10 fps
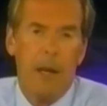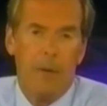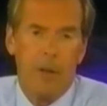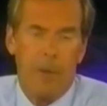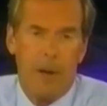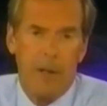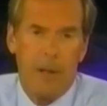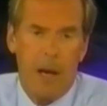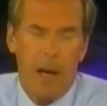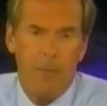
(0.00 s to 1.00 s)
ever spent
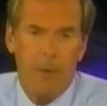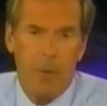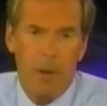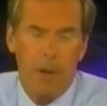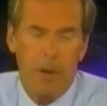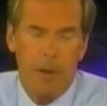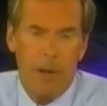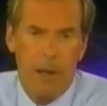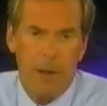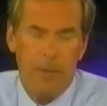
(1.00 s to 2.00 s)
time with
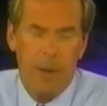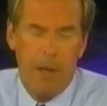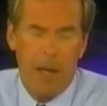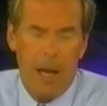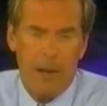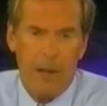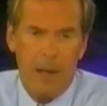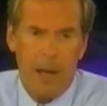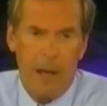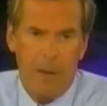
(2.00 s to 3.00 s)
uh, Bin Laden
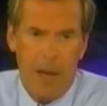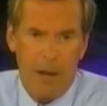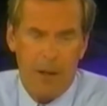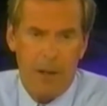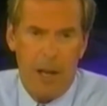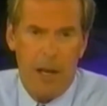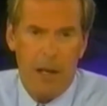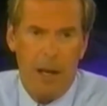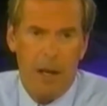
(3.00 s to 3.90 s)
in Afghanistan.